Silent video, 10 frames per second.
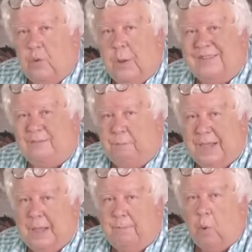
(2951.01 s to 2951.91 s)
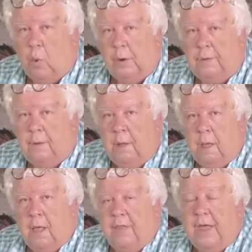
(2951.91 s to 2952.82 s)
USB port
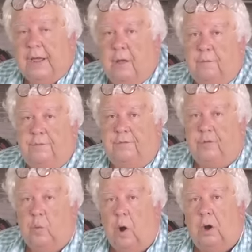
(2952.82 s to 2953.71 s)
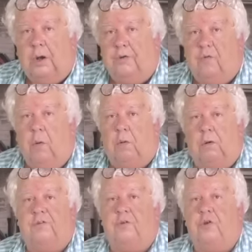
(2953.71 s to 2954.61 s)
that goes to our
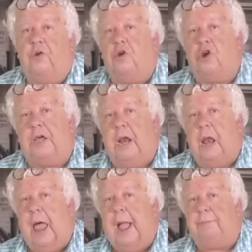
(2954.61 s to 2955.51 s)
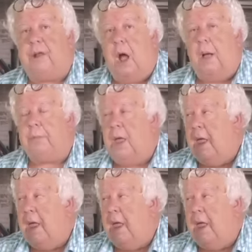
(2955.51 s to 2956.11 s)
controller, so you can hook in a laptop